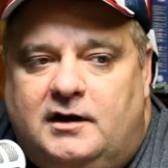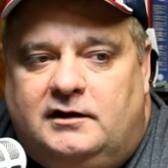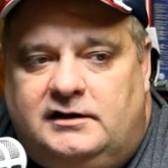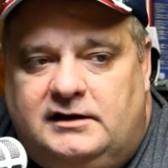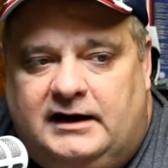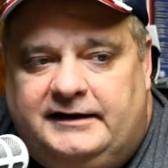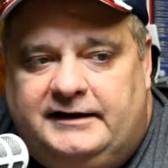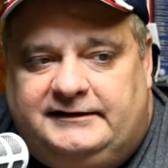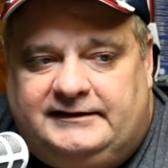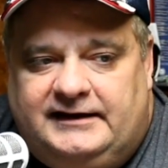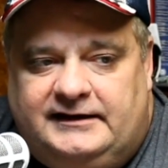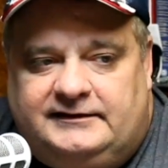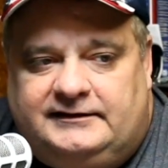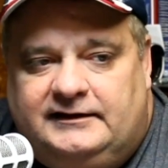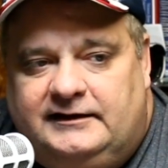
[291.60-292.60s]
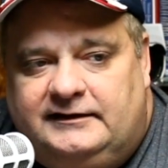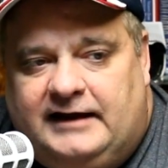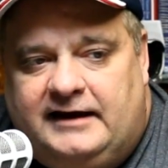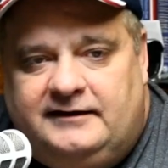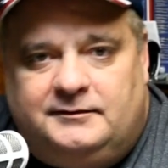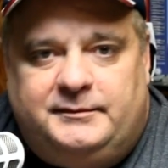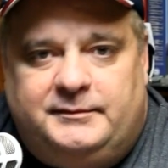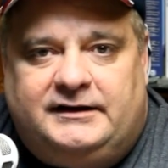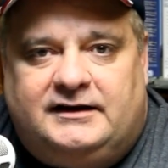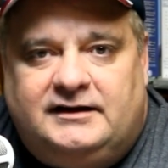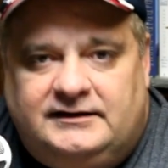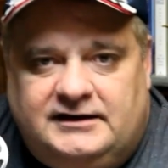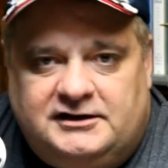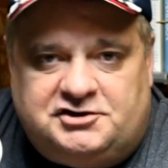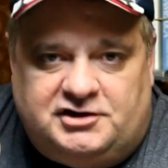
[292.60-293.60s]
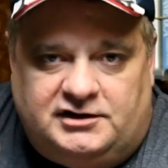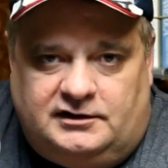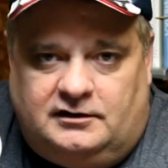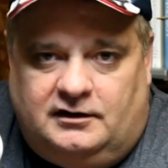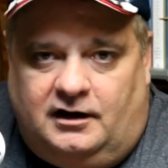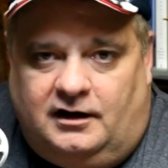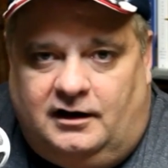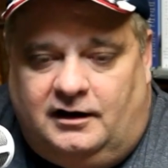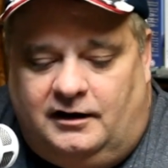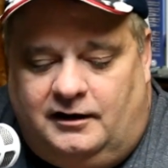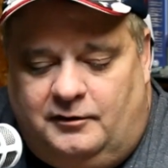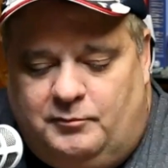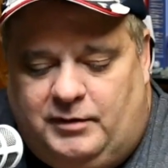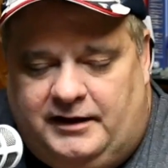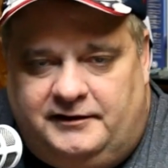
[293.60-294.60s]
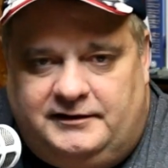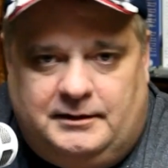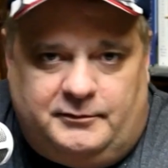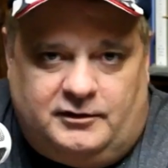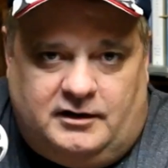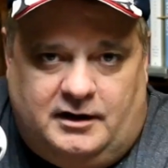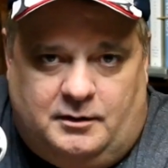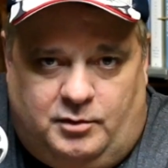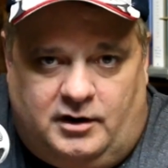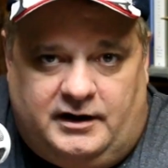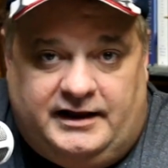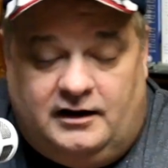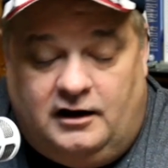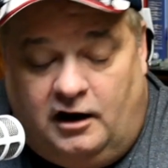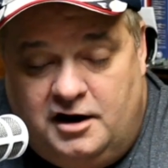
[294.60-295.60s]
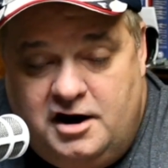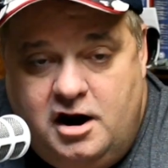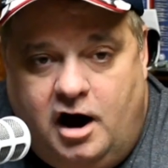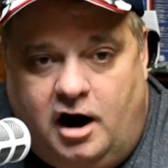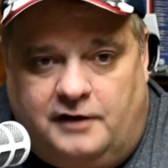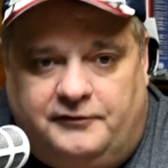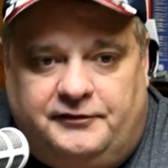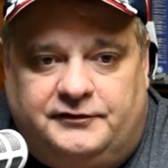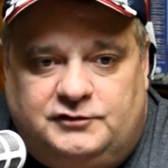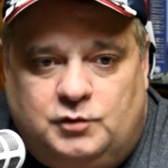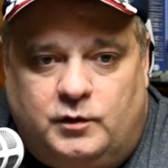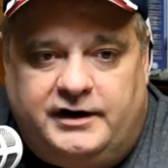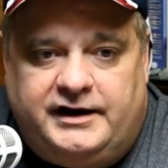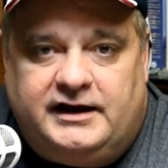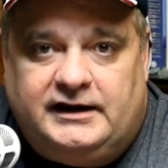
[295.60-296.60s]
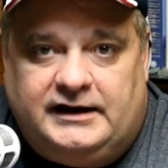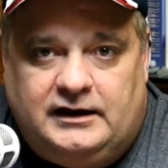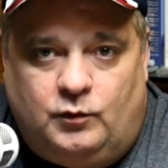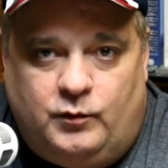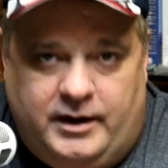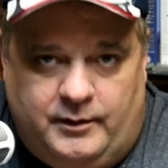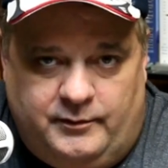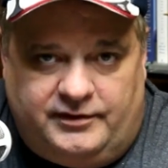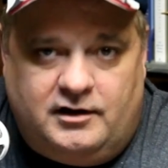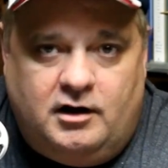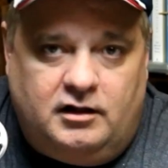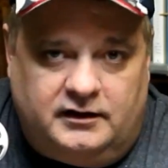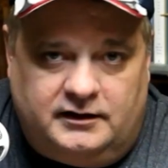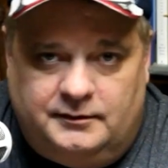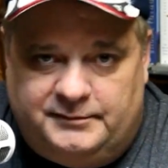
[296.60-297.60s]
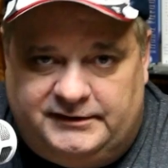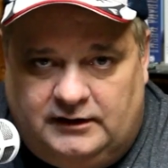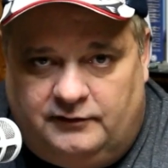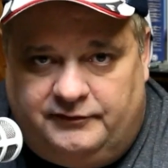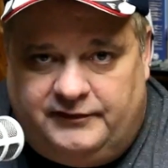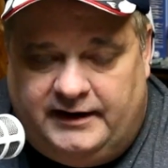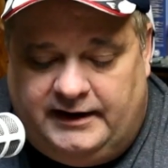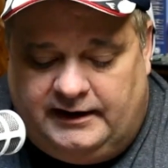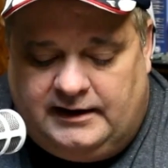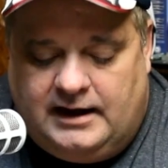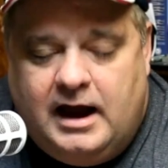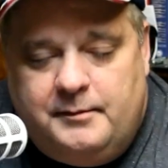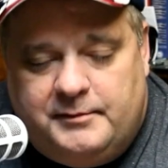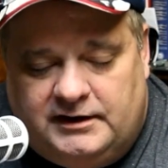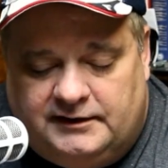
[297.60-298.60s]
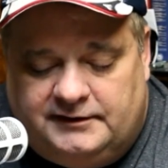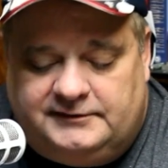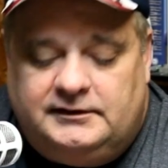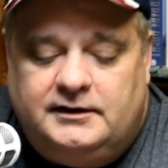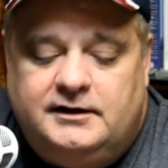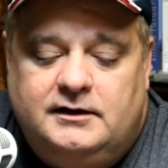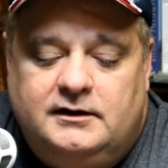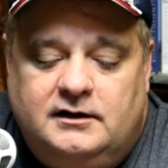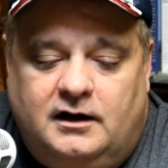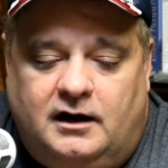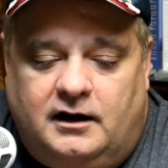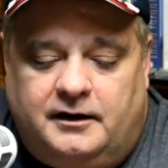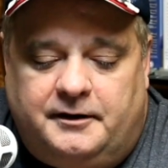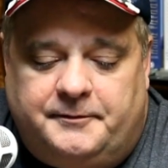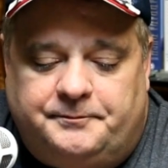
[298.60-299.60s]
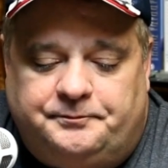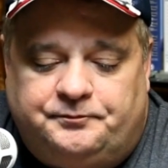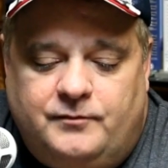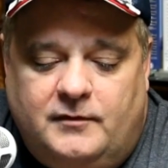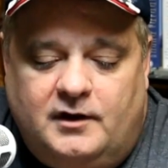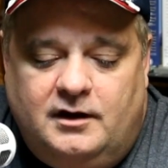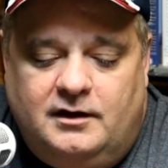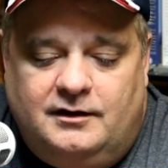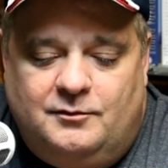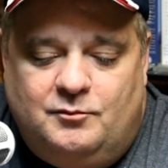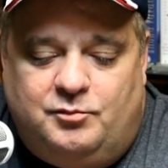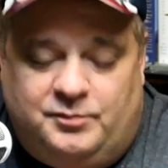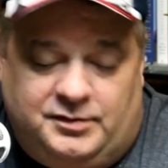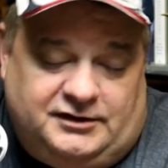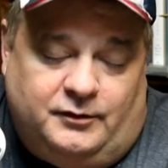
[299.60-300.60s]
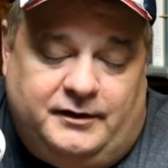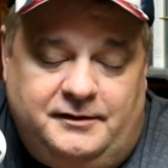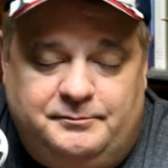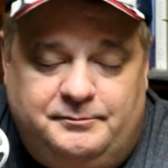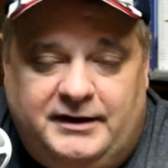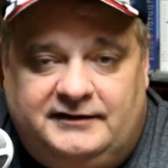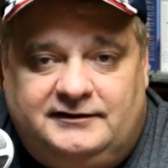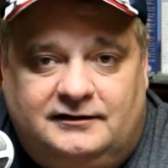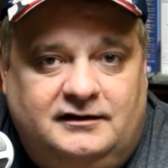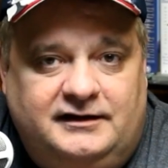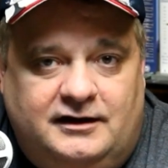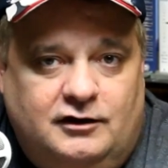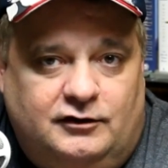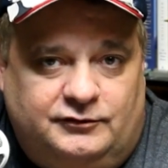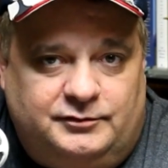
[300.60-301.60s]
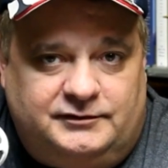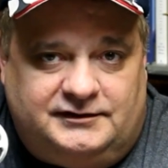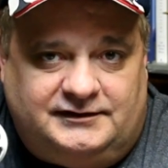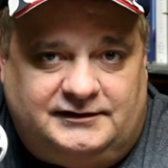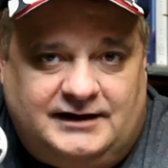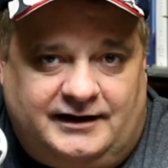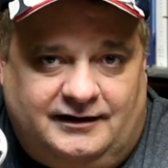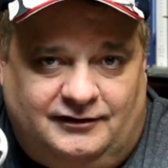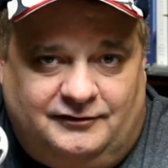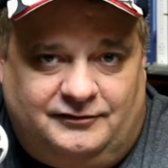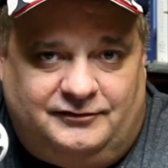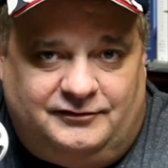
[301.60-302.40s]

the United States, it hasn't been conditioned uh, by the Democrat Party enough to where he can get away with calling himself a communist. Um, so he basically goes with the title of